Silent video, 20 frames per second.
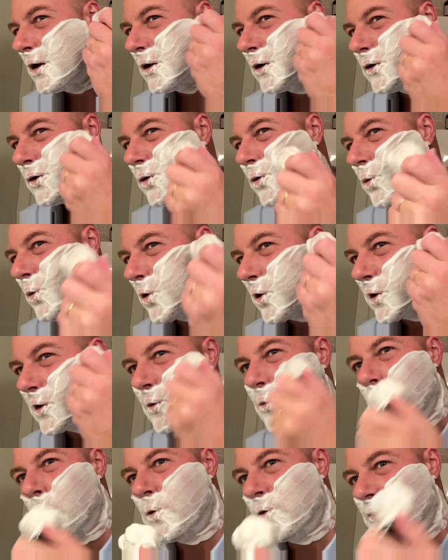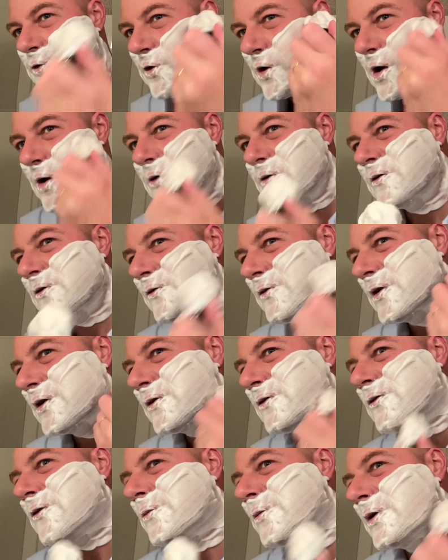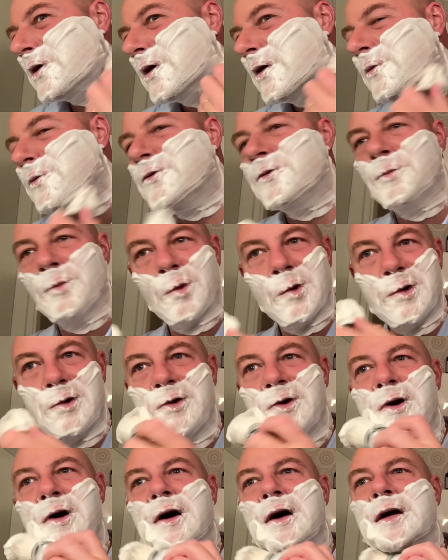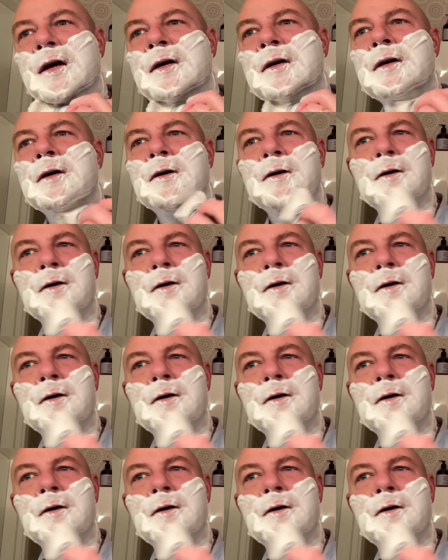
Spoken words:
you work water out of it so it becomes more dry.